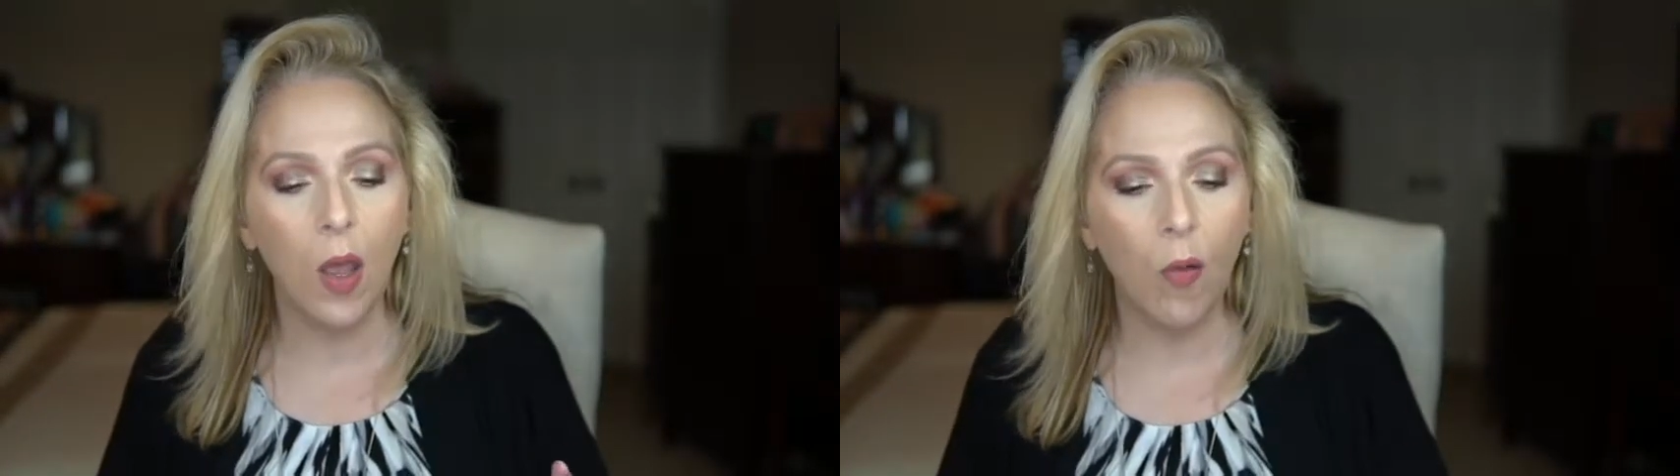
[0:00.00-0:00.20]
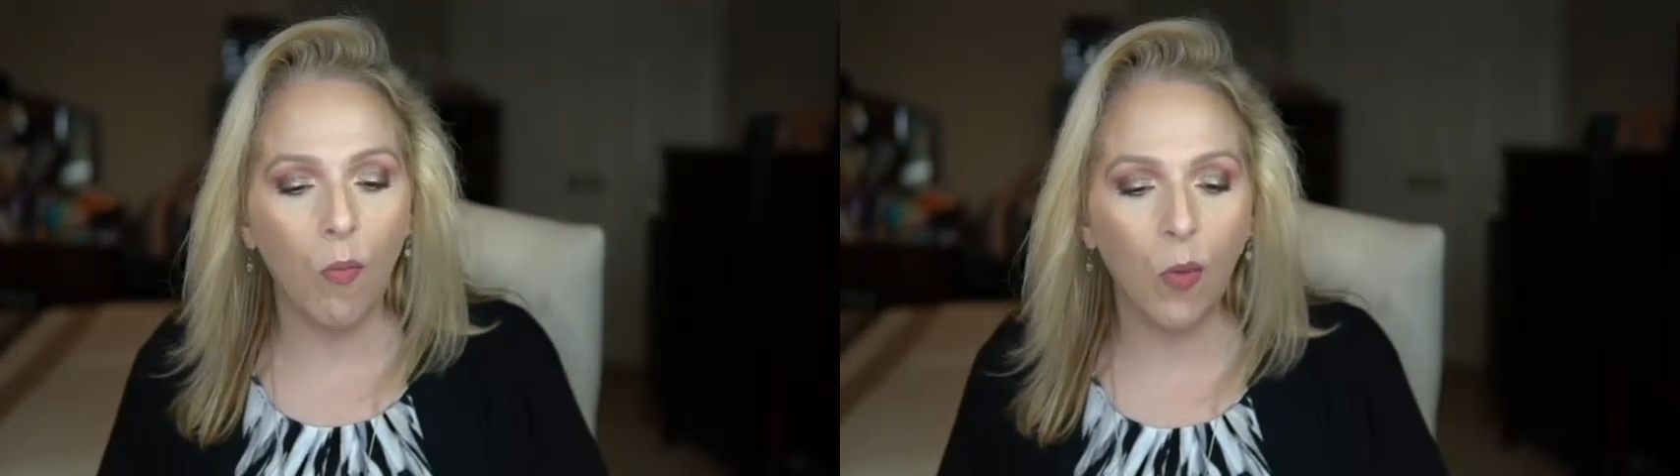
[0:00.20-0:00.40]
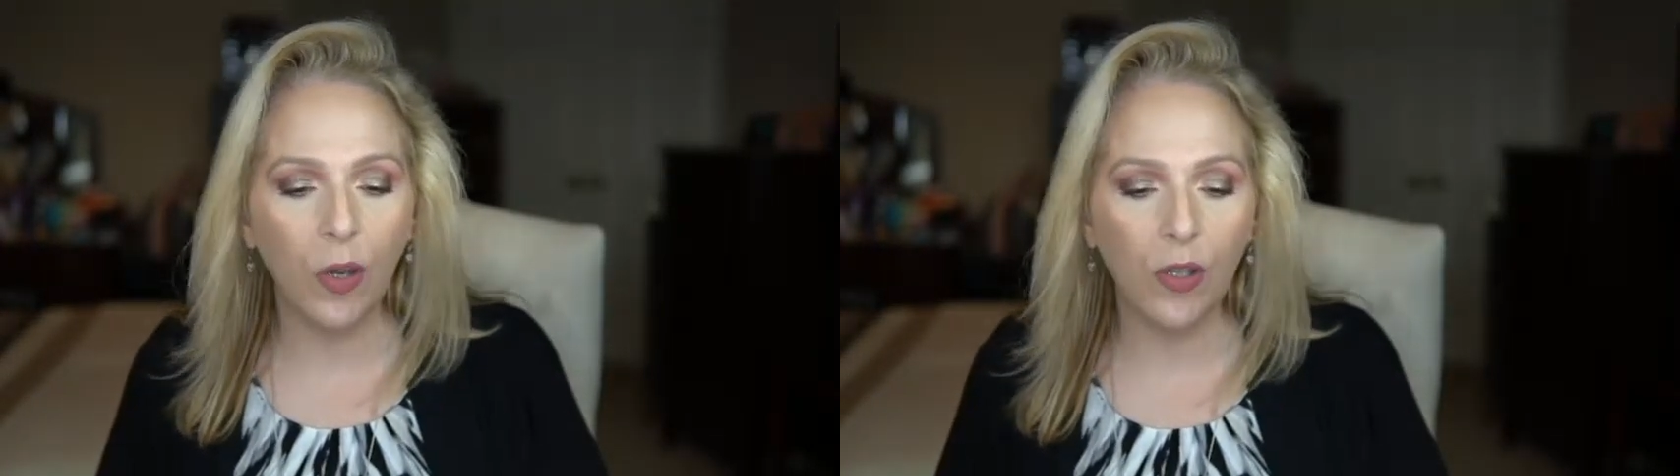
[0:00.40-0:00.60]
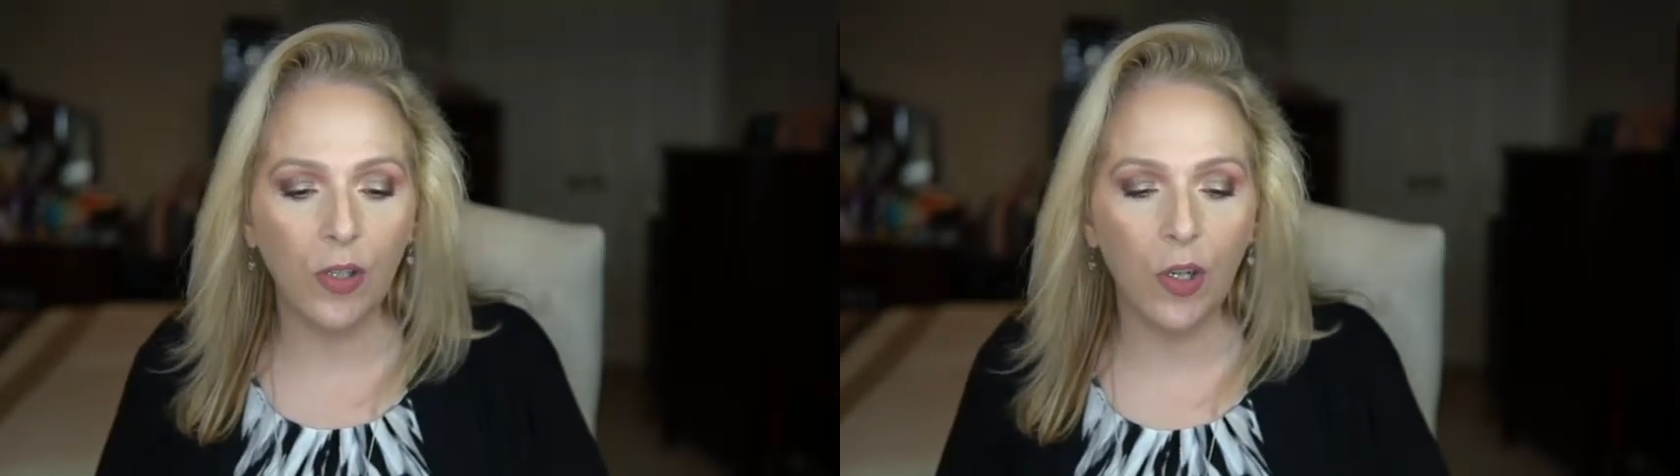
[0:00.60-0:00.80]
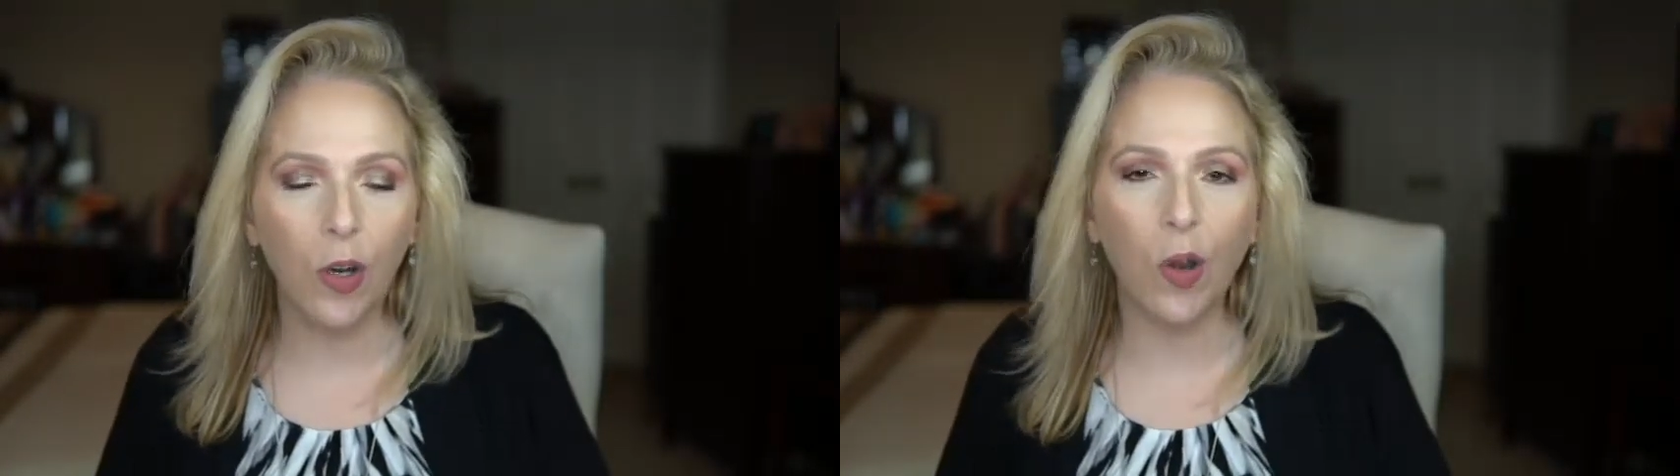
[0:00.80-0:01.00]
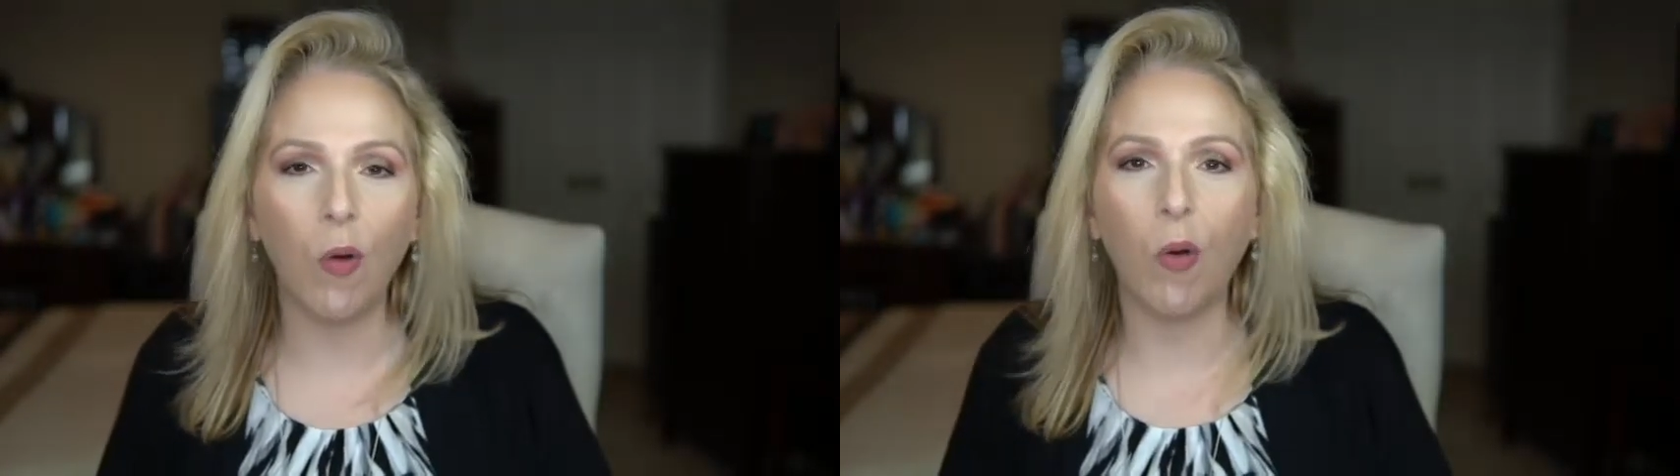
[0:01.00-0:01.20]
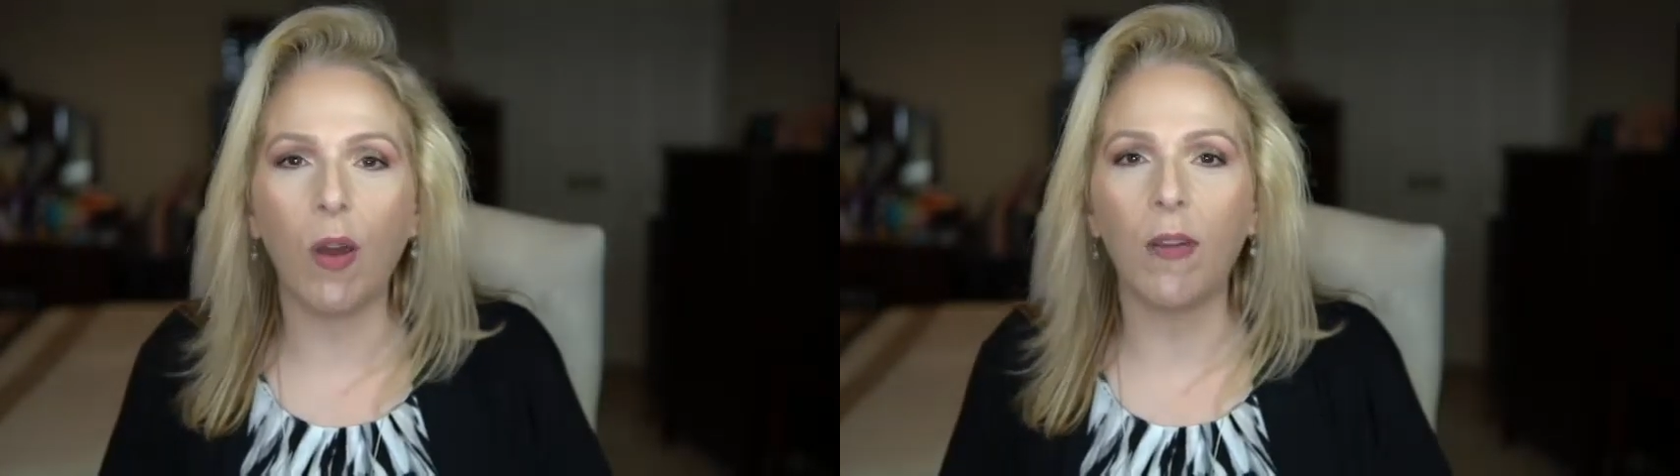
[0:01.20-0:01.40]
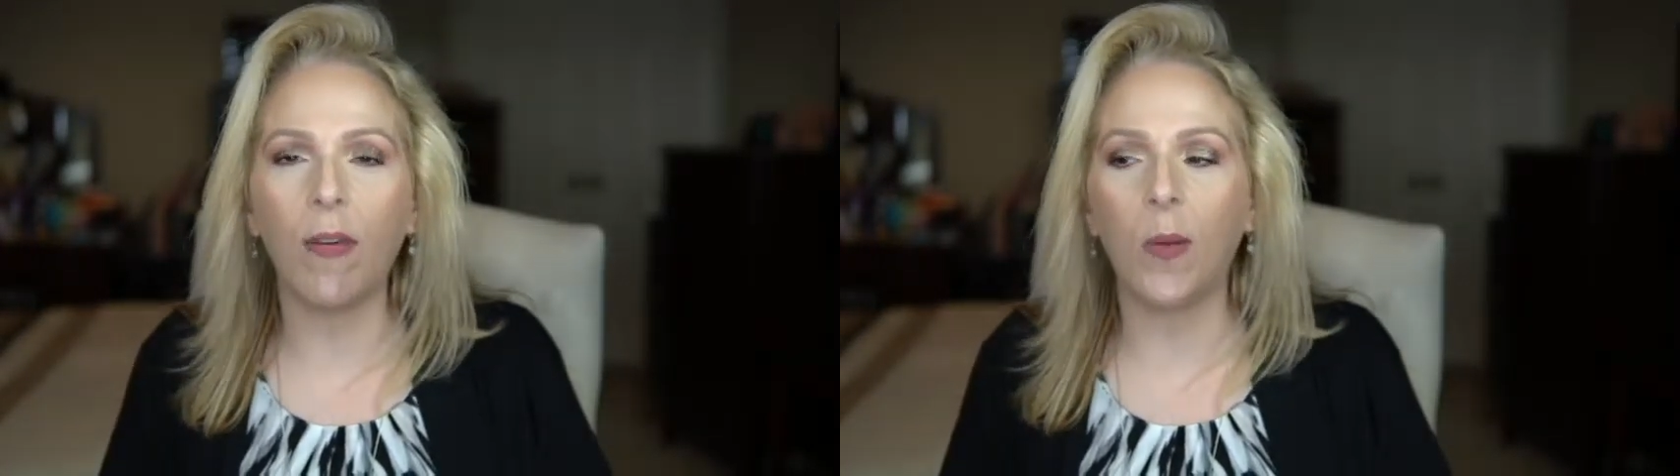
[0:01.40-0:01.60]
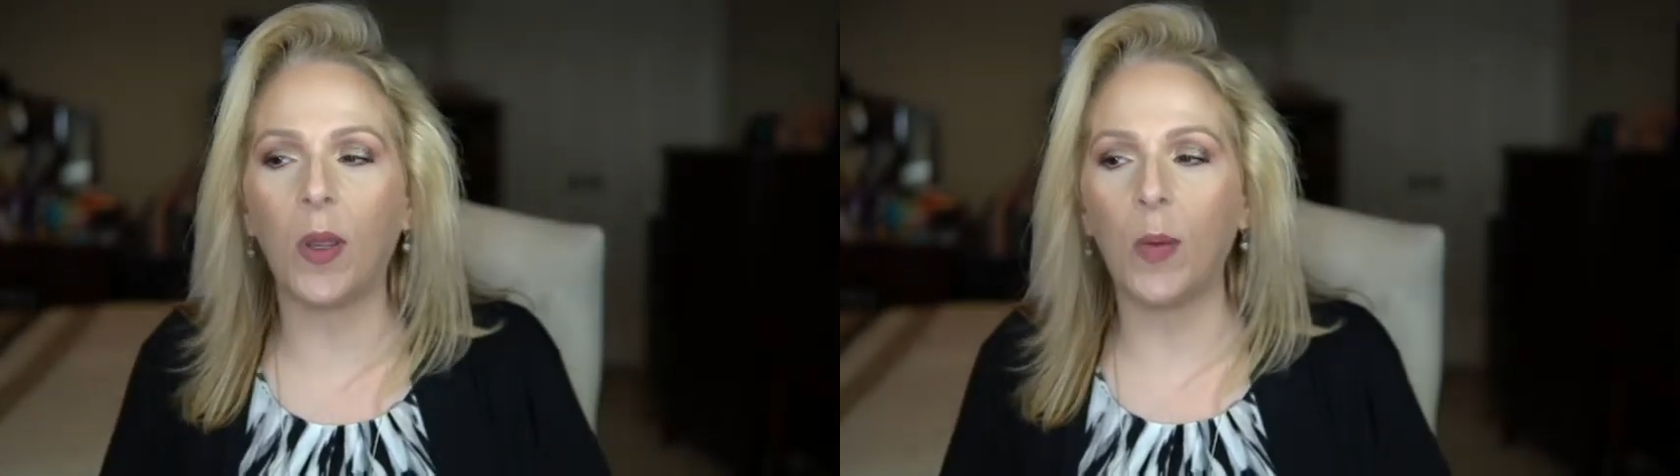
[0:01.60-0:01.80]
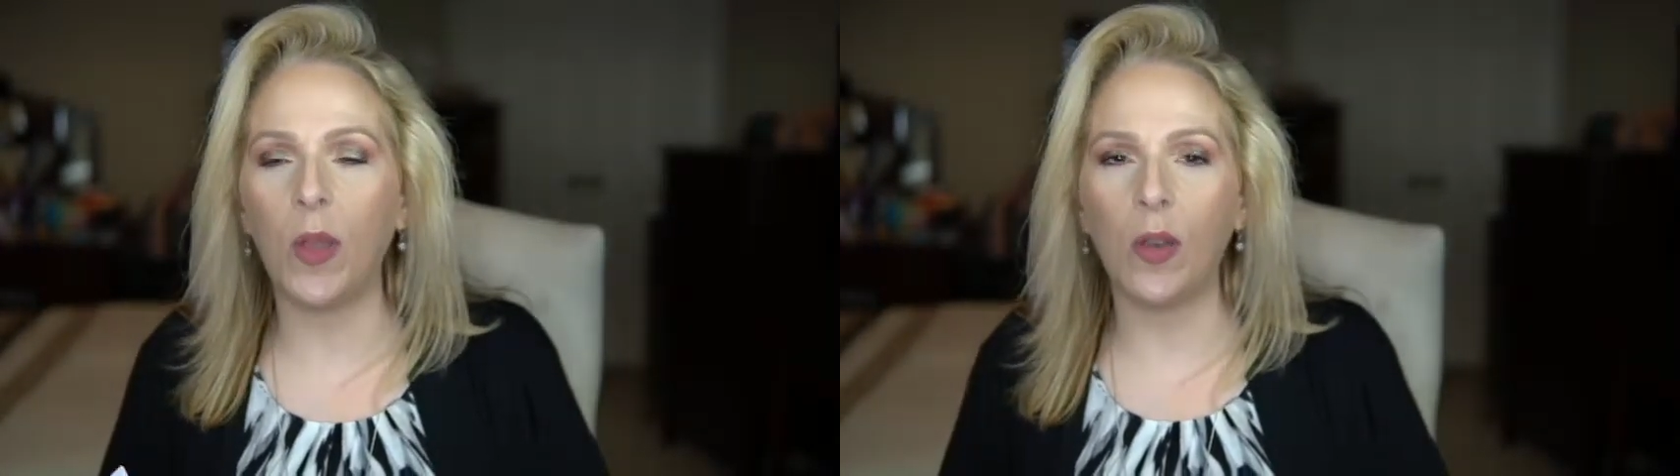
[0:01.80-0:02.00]
moisture, or if I'm
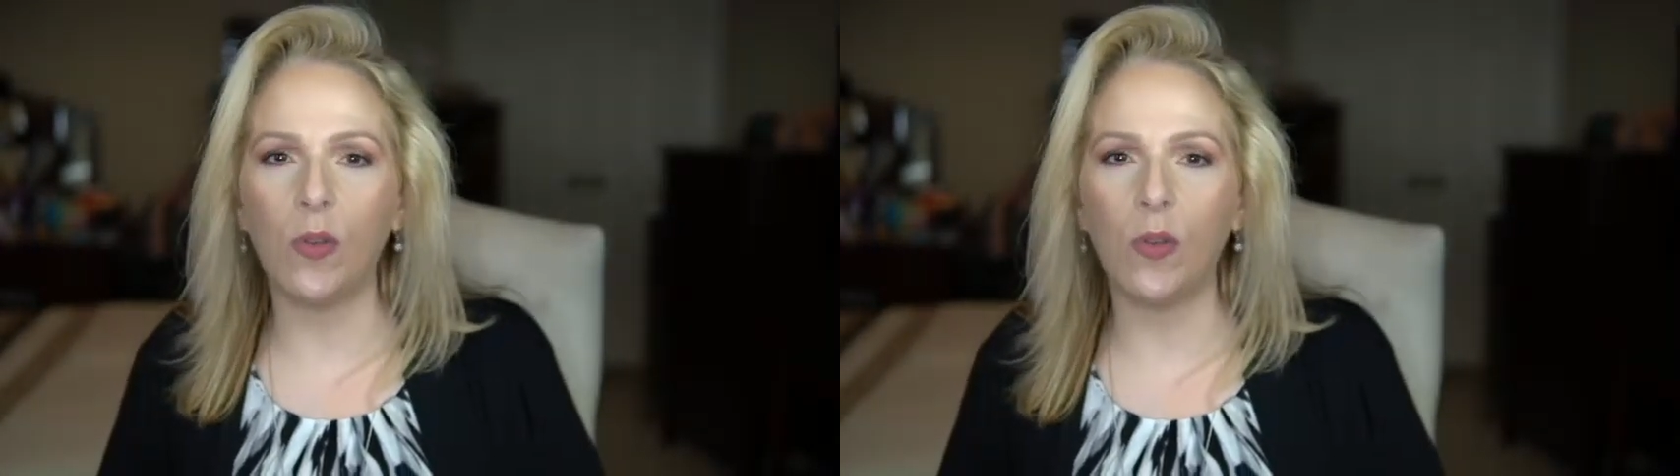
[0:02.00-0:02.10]
going to be